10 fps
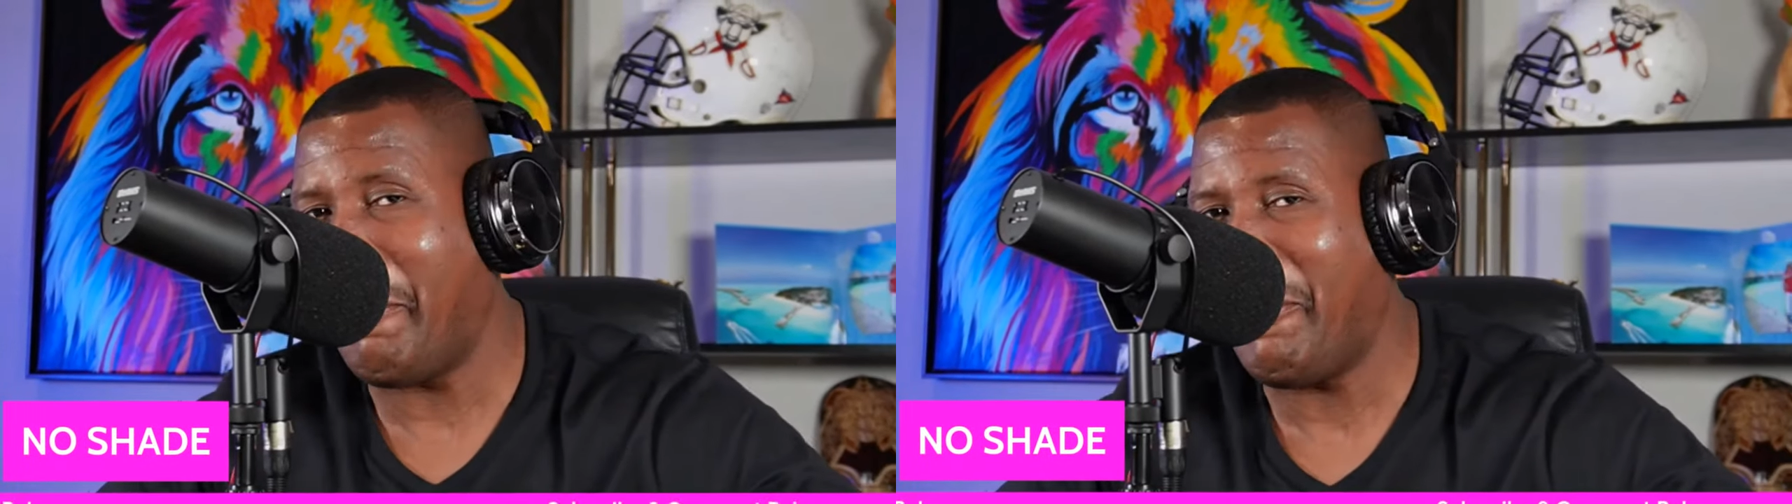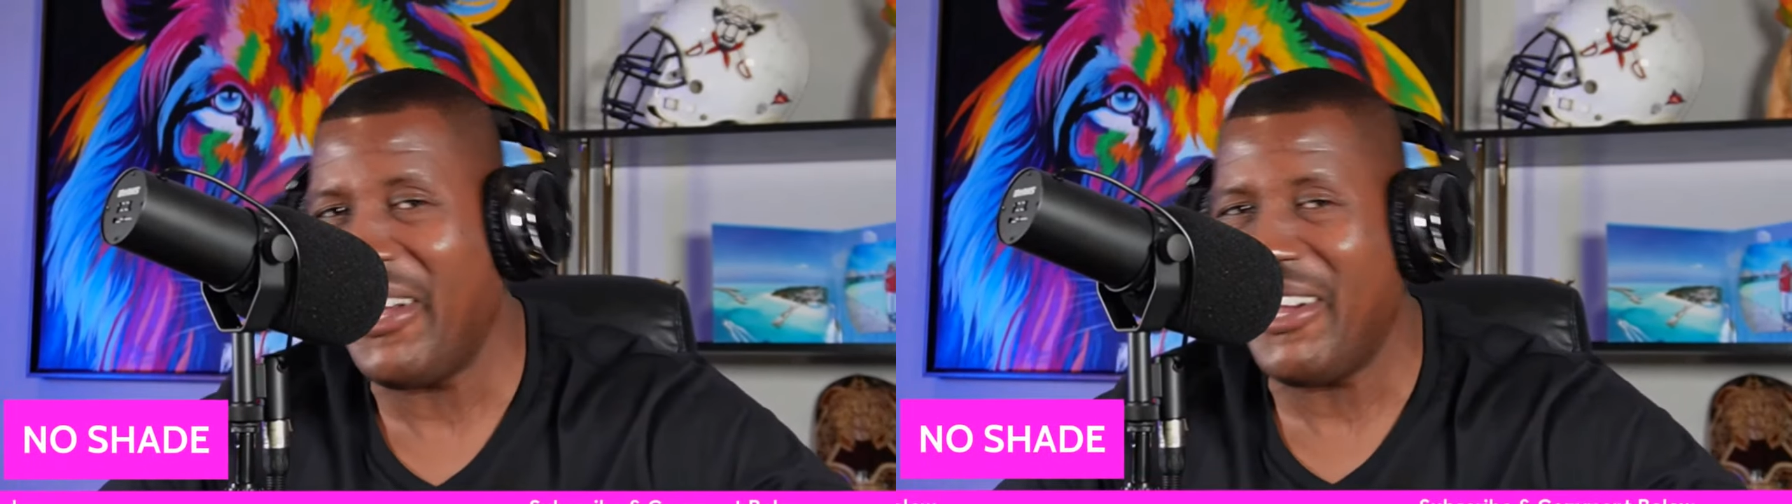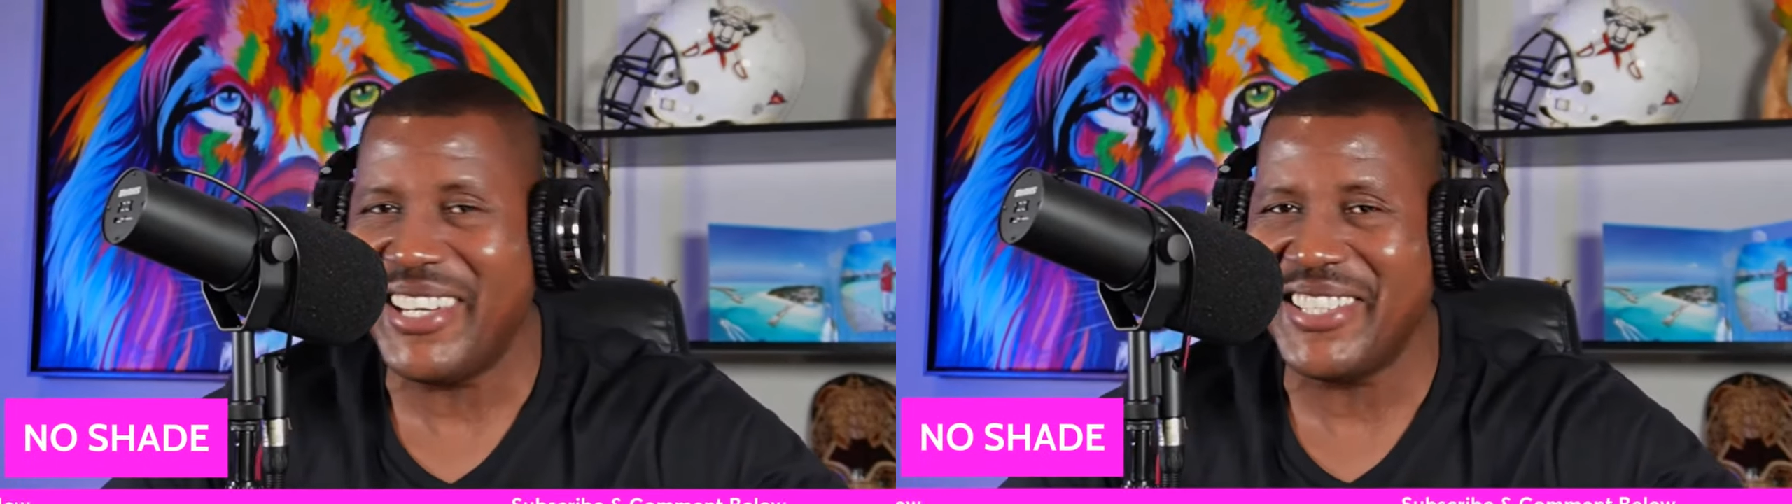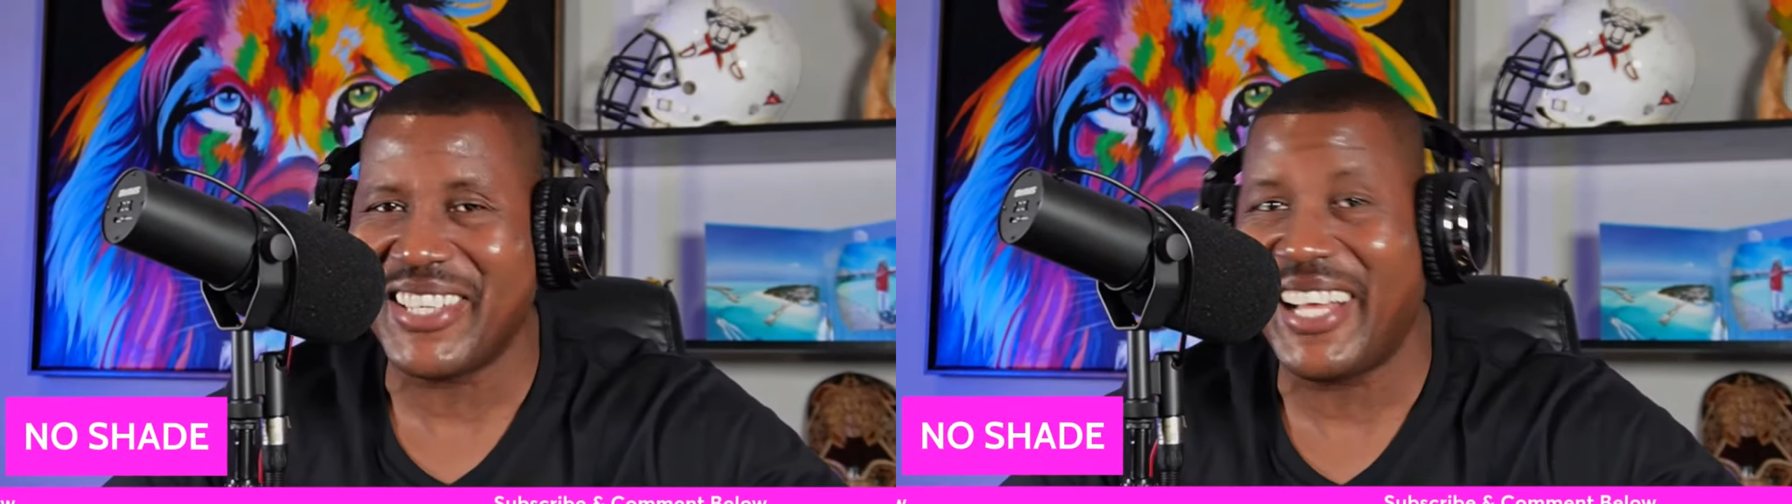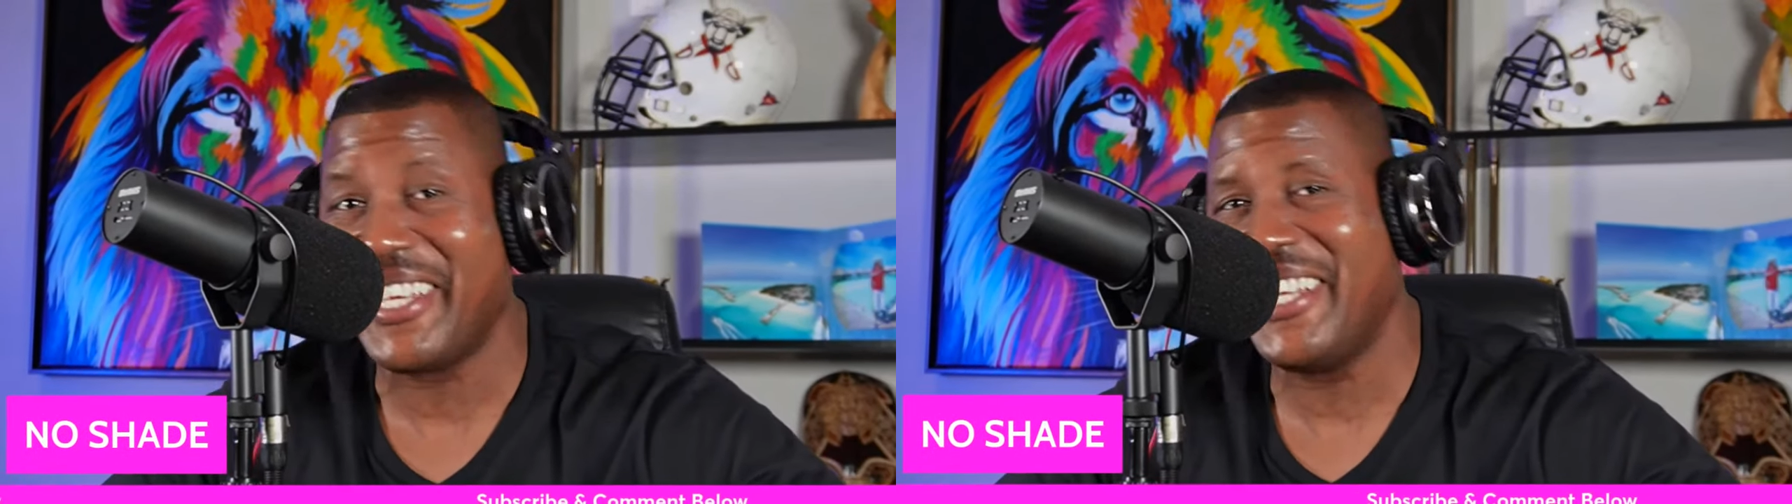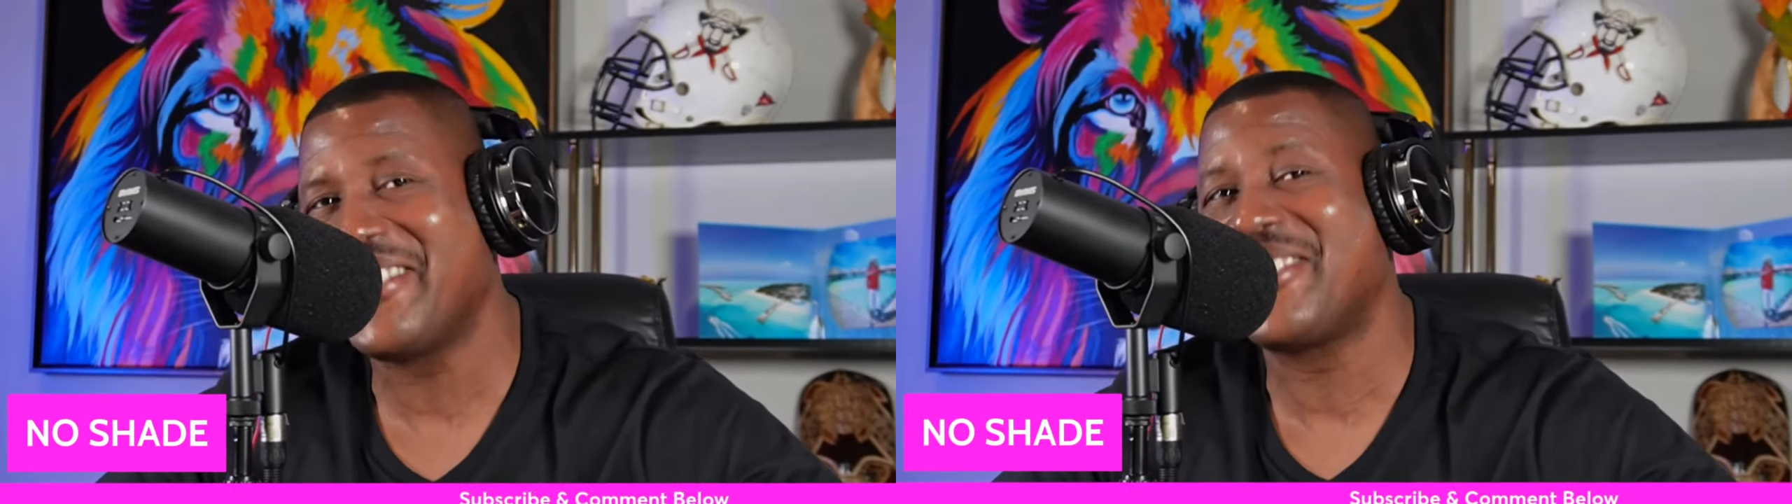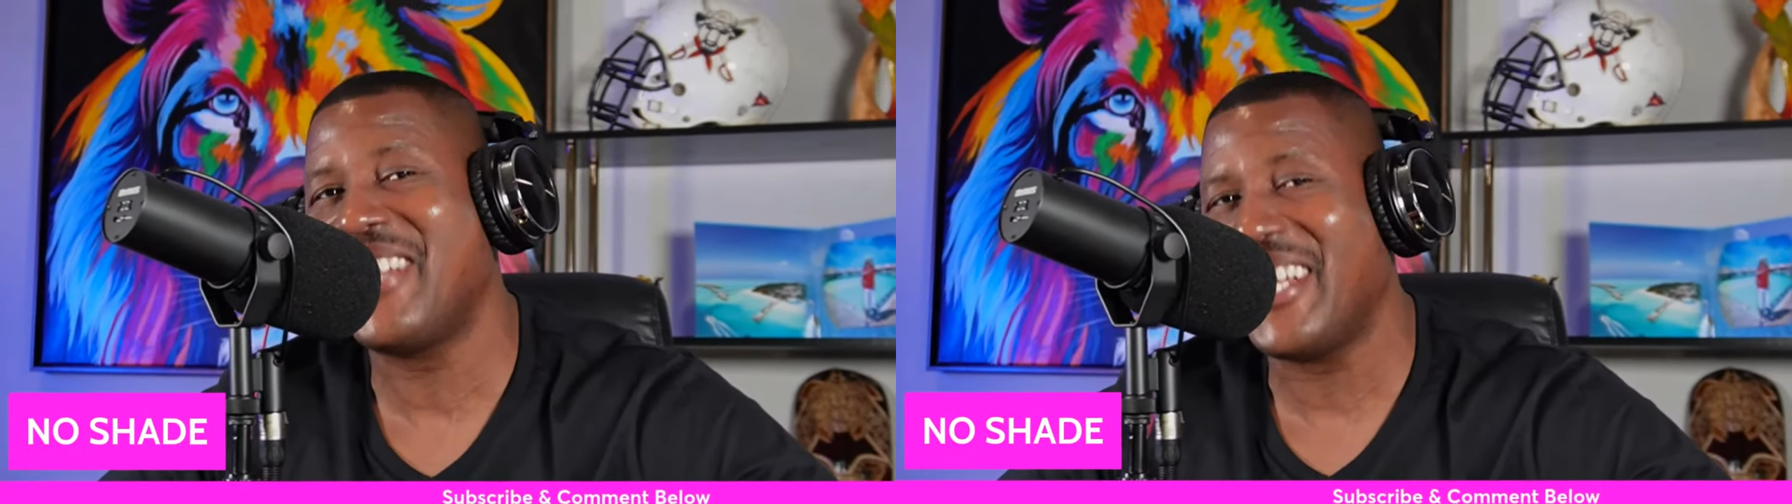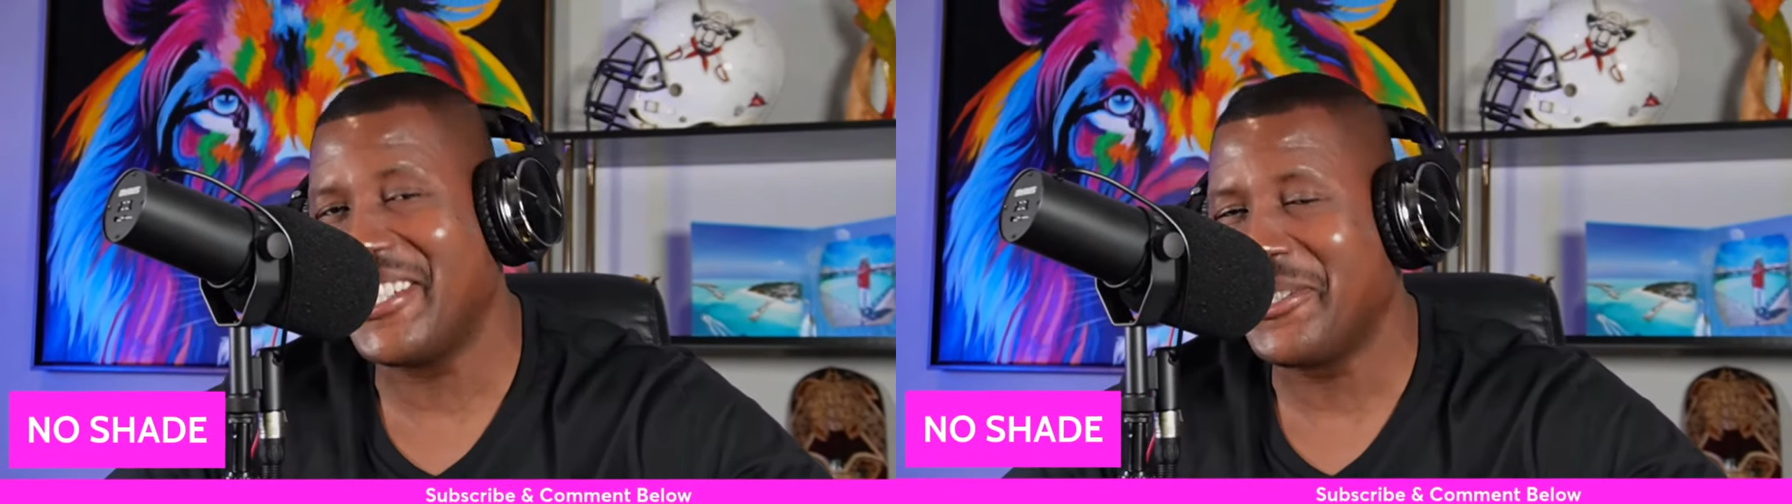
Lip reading: parents, I'll get a second